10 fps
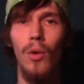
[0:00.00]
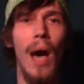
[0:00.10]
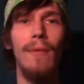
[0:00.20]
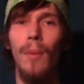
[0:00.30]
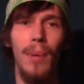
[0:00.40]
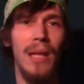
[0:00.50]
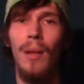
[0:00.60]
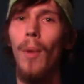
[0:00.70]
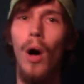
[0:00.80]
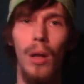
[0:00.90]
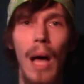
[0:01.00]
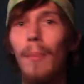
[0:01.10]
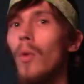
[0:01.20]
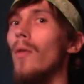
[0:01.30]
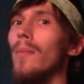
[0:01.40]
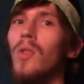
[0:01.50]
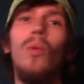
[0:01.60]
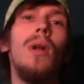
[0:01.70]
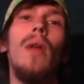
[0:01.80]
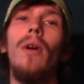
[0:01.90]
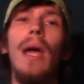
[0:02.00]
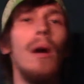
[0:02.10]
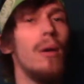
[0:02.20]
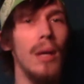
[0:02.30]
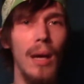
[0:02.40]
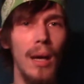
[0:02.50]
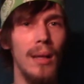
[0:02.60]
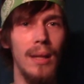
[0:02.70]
have to pick them all up, move them to another area,